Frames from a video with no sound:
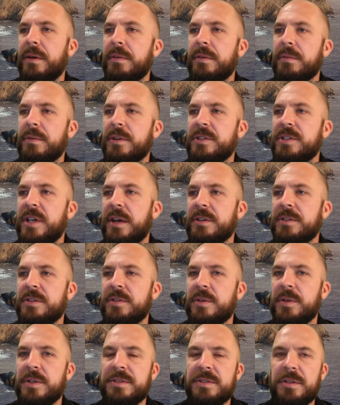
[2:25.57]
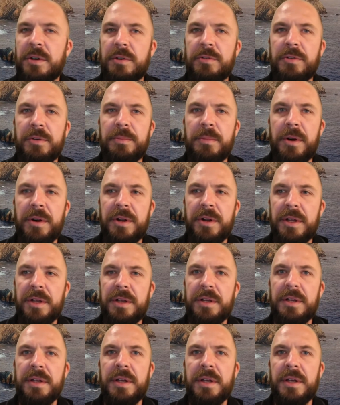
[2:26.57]
reach out to us over at
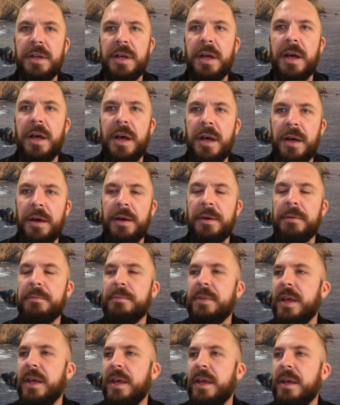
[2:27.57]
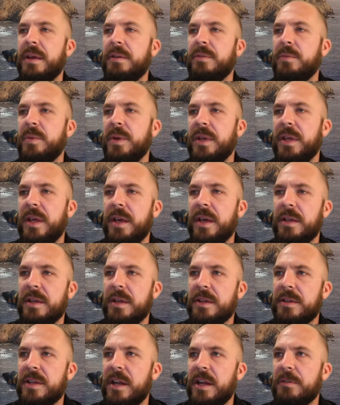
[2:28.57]
marketing, and we can
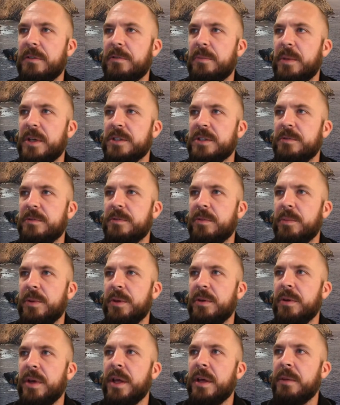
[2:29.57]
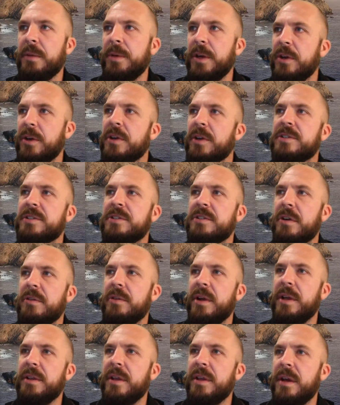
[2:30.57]
get that information from you. But you're going to start
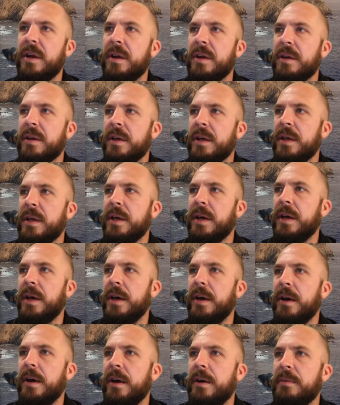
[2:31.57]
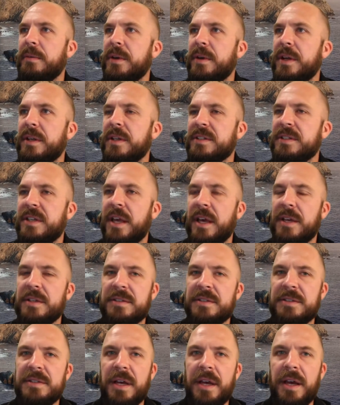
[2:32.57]
right there. In this
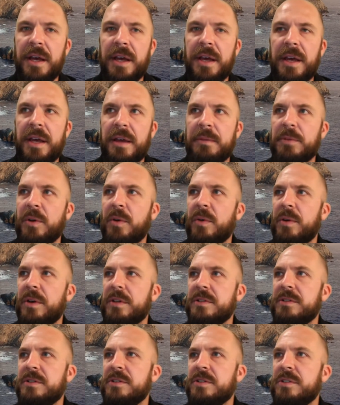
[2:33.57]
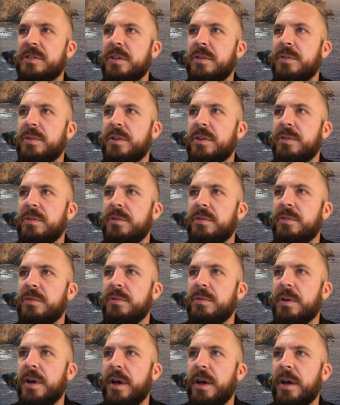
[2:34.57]
case, I am going to show
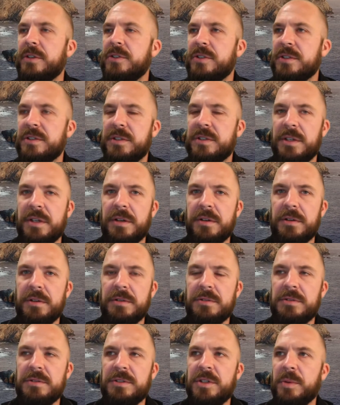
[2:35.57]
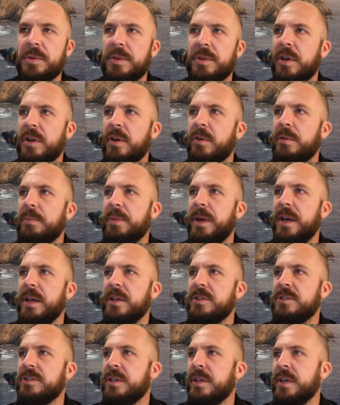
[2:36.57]
you just the Chenoweth and Cohen
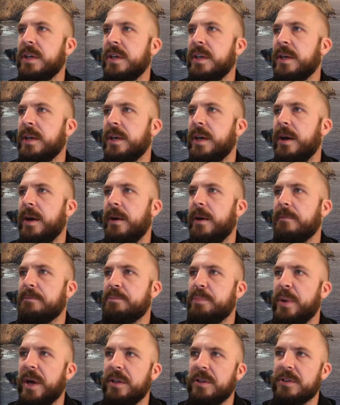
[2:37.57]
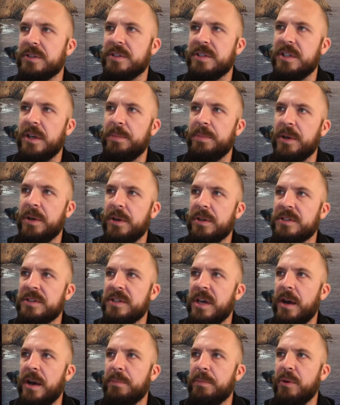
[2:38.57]
page, but you'll see up here on the
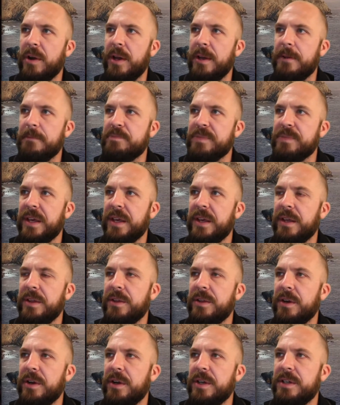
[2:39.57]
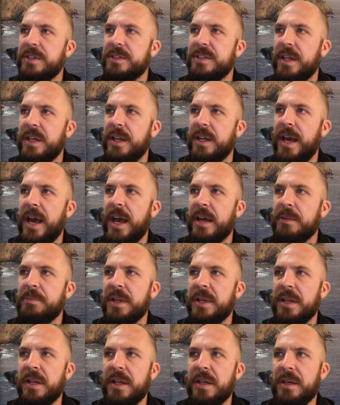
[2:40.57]
top right there is an
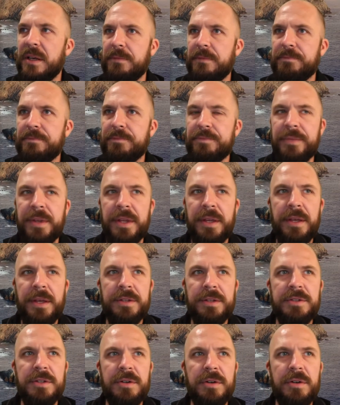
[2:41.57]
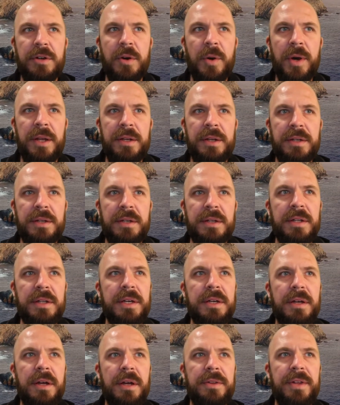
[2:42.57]
admin link. So go ahead and click on